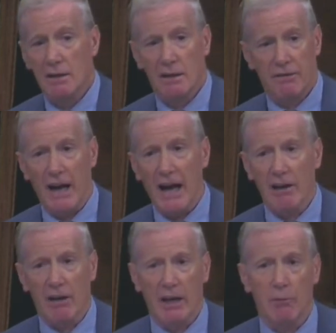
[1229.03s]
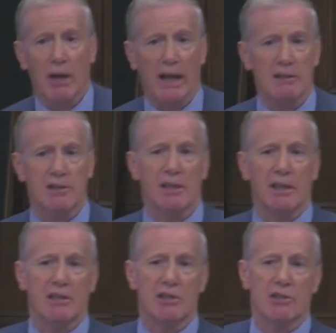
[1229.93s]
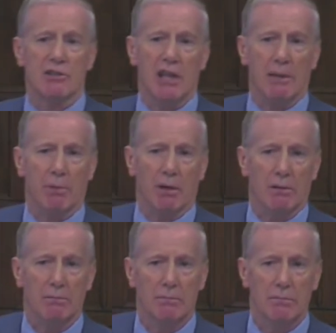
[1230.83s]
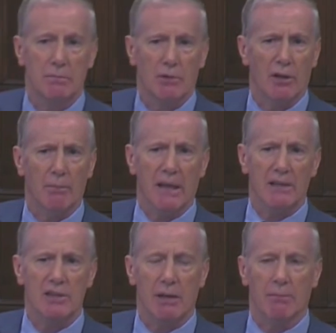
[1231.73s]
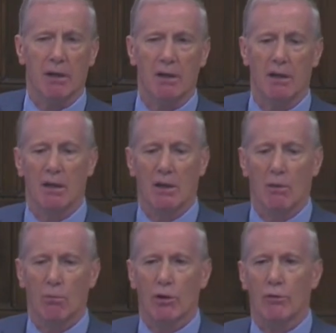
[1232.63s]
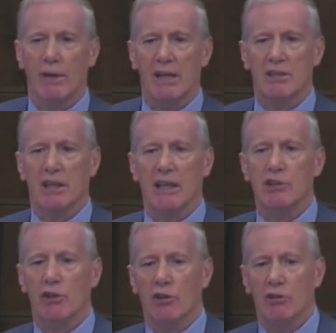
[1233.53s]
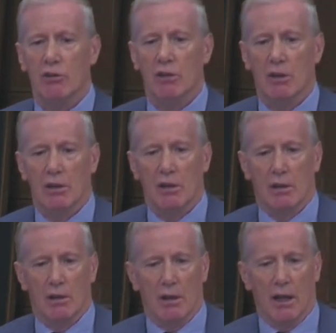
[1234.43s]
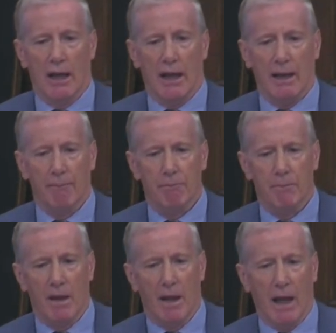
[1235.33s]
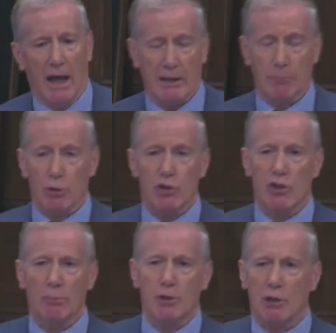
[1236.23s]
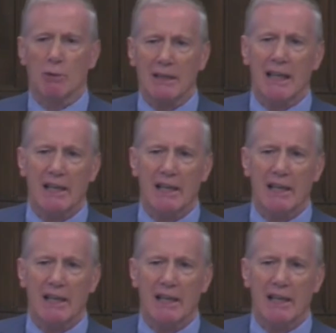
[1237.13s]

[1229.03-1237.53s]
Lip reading: if I or anyone else in this chamber, or in the main chamber, were to raise an issue, and it was subsequently